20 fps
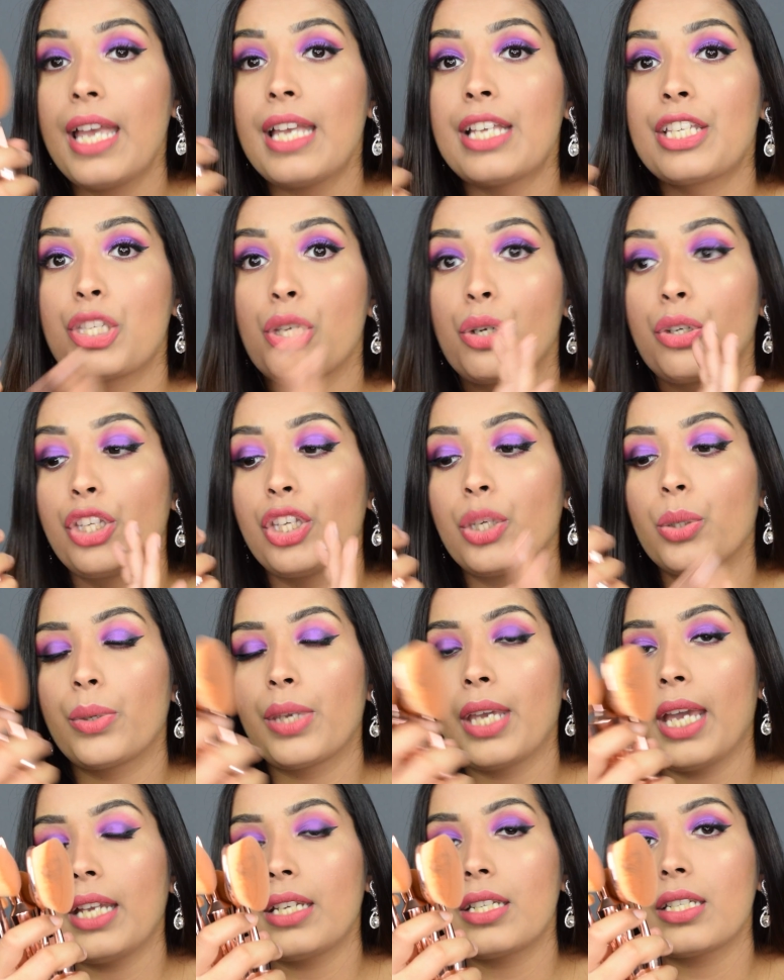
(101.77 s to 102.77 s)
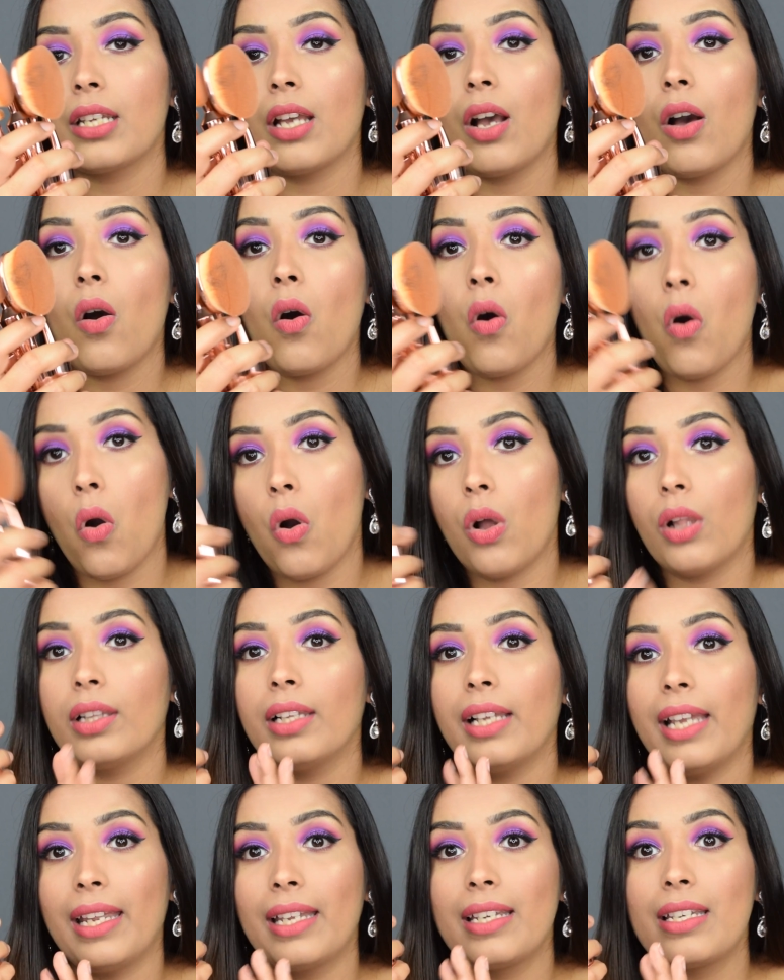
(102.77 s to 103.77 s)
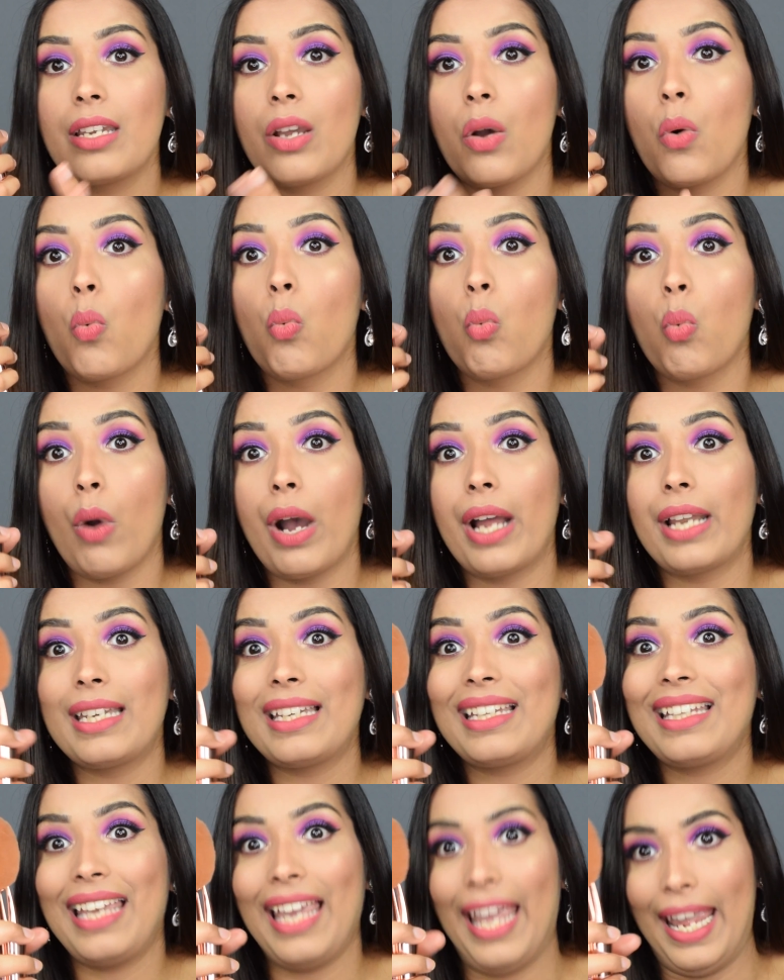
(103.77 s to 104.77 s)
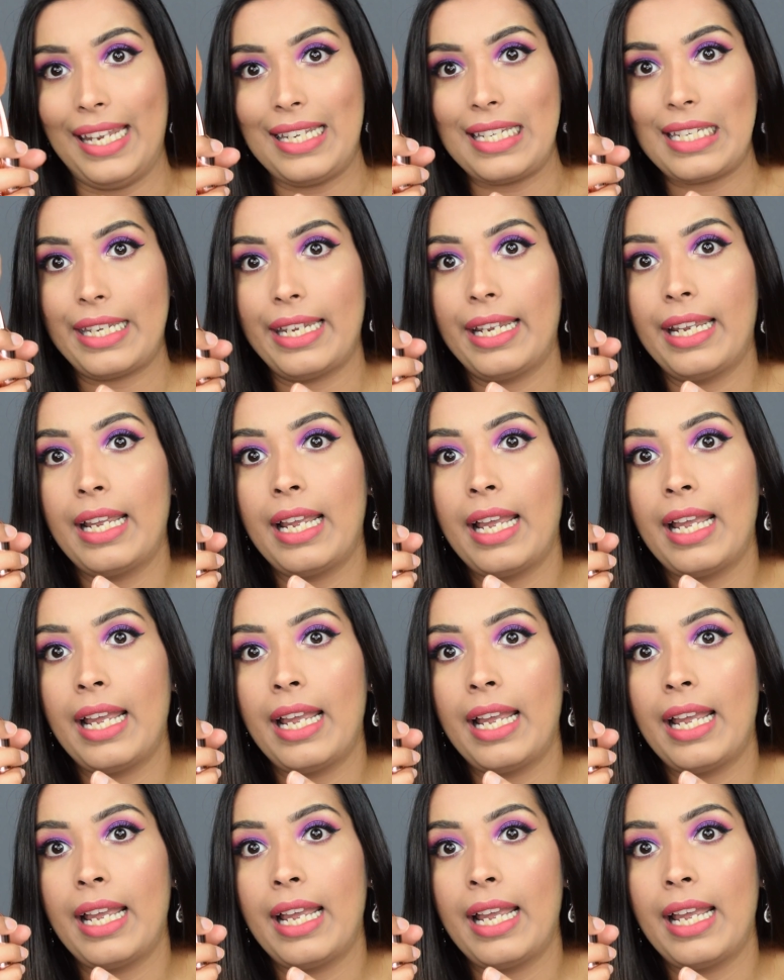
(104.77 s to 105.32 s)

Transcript: so you get all in one kit.